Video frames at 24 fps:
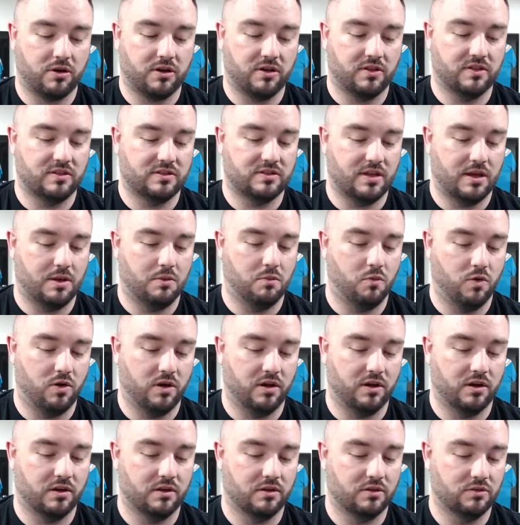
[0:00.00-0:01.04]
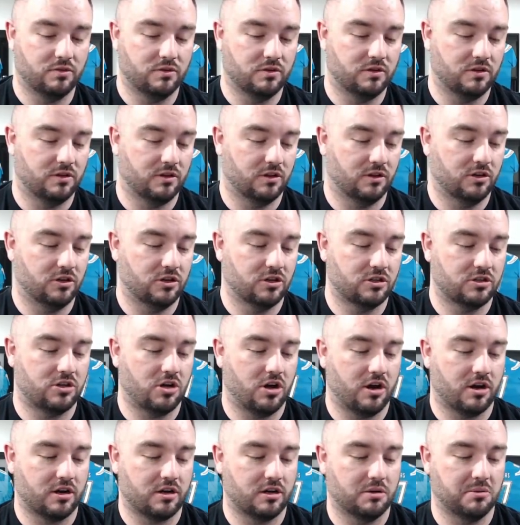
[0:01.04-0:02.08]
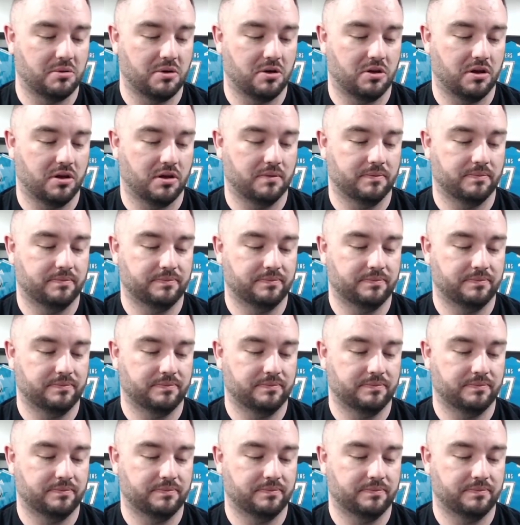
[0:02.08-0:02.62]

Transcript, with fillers: in the same one. Was literally just talking about it.